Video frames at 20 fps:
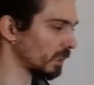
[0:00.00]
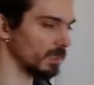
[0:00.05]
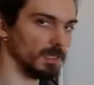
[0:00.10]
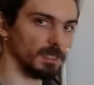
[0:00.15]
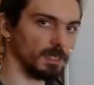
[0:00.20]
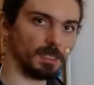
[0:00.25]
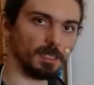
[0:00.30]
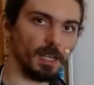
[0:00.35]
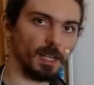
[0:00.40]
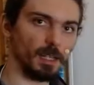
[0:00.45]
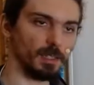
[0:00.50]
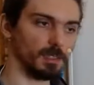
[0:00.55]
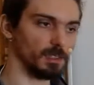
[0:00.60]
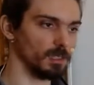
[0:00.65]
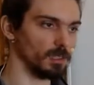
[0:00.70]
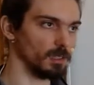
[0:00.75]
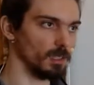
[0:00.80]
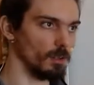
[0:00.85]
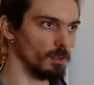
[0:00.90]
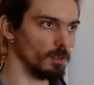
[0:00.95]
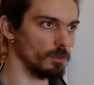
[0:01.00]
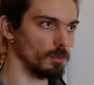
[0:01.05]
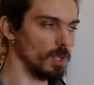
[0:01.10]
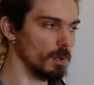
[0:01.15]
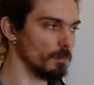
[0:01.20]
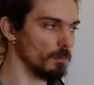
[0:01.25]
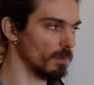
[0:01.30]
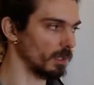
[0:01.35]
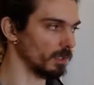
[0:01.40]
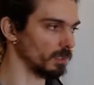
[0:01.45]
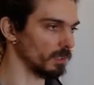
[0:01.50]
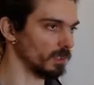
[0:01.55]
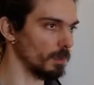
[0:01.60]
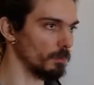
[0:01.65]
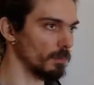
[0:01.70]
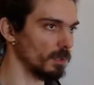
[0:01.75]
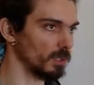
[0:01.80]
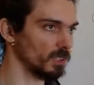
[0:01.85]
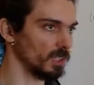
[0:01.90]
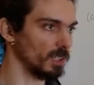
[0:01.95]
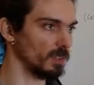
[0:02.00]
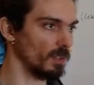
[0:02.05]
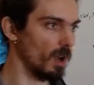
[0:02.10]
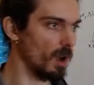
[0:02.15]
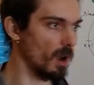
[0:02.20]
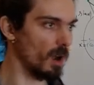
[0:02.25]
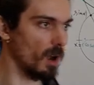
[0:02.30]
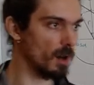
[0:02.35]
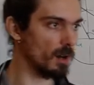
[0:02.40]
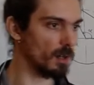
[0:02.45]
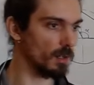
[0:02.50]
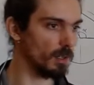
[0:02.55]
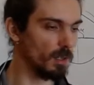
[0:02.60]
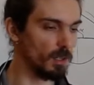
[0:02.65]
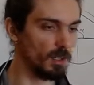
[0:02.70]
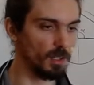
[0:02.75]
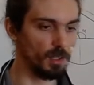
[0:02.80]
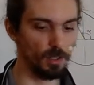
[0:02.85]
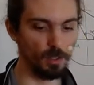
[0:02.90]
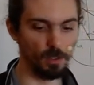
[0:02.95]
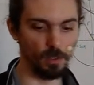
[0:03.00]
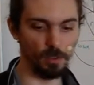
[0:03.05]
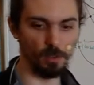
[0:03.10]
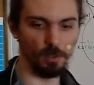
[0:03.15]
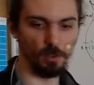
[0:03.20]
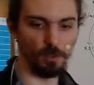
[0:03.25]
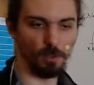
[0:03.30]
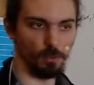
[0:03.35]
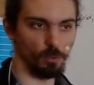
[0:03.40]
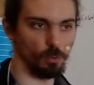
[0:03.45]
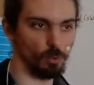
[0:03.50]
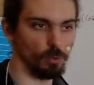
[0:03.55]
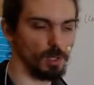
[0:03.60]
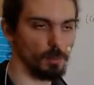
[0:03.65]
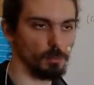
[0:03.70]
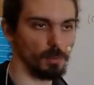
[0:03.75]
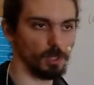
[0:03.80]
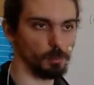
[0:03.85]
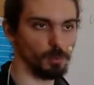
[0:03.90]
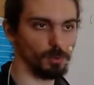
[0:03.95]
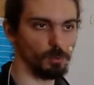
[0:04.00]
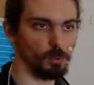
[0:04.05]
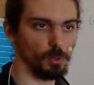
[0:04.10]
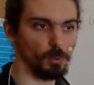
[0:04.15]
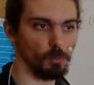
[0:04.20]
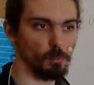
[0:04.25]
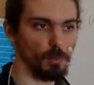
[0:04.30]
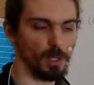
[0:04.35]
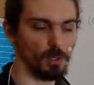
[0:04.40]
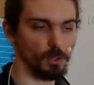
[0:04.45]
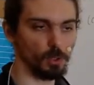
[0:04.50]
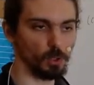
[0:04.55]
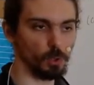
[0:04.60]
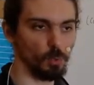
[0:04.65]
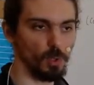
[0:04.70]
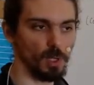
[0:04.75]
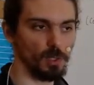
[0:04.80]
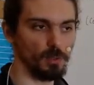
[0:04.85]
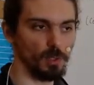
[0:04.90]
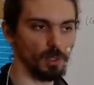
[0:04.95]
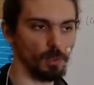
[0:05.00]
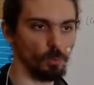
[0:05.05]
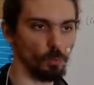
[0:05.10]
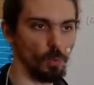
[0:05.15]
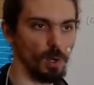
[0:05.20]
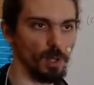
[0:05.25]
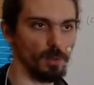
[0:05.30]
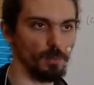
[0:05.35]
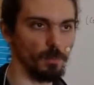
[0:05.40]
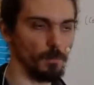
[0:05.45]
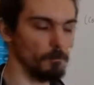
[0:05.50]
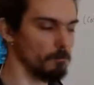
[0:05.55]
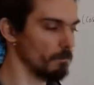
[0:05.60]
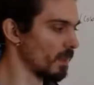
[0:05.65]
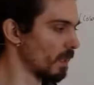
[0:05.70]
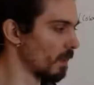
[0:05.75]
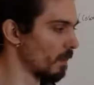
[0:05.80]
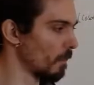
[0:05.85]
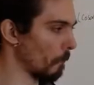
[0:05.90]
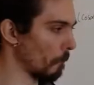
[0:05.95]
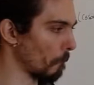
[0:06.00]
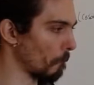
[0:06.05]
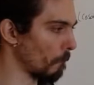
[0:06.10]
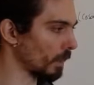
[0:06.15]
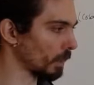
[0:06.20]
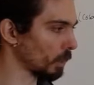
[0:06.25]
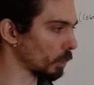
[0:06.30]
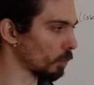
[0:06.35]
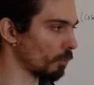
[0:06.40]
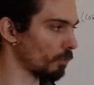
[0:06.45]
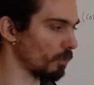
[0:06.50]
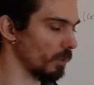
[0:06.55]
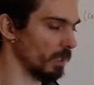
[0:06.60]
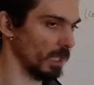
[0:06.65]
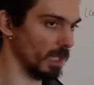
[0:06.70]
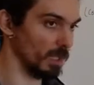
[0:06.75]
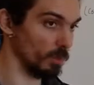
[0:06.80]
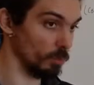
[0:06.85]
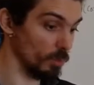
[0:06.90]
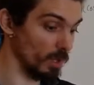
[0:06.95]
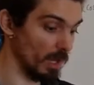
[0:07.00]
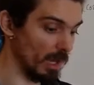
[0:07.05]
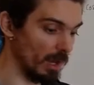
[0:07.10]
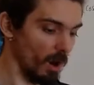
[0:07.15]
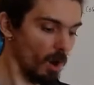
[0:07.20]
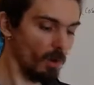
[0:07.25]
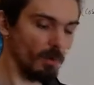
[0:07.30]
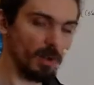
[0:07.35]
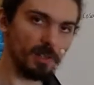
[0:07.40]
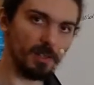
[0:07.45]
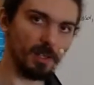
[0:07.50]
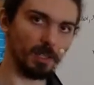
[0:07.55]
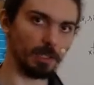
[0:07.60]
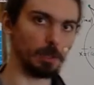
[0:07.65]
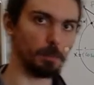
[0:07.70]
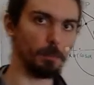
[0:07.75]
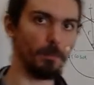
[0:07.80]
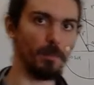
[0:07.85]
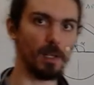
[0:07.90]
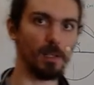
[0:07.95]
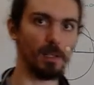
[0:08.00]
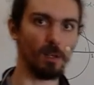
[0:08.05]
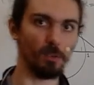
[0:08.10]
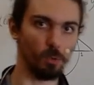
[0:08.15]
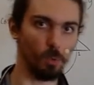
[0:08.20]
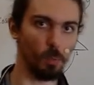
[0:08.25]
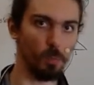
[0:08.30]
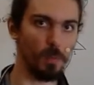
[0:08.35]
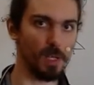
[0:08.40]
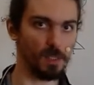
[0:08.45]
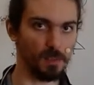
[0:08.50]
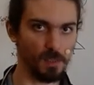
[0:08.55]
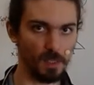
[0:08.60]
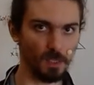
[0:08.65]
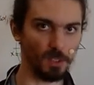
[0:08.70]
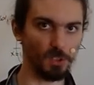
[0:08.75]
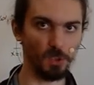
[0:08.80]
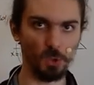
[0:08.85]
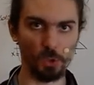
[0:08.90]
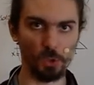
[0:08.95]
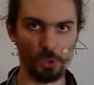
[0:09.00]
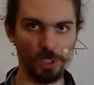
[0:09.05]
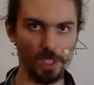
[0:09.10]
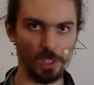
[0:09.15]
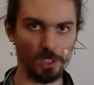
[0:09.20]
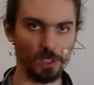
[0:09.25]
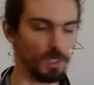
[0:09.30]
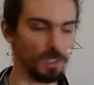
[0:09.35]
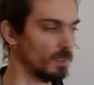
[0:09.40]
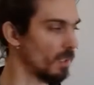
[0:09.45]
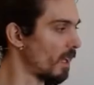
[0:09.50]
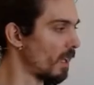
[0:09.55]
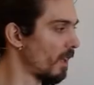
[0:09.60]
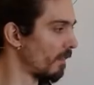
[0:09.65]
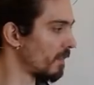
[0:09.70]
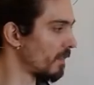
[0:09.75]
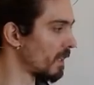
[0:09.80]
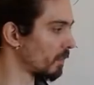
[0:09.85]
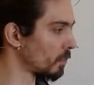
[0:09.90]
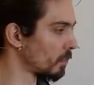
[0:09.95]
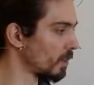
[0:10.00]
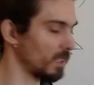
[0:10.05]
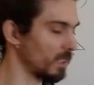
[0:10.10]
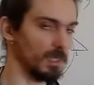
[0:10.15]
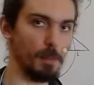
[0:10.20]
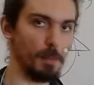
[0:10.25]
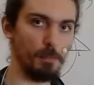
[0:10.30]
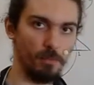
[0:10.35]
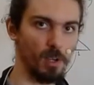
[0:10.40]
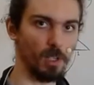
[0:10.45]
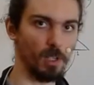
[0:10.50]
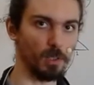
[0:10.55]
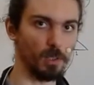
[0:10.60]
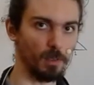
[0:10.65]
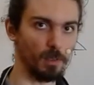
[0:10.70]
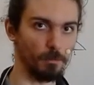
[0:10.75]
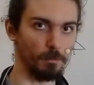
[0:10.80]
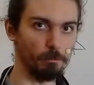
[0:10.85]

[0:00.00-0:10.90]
assigns numbers, numbers in R to numbers between minus one and one. But so, and we already explained how to make that association, the three-step function.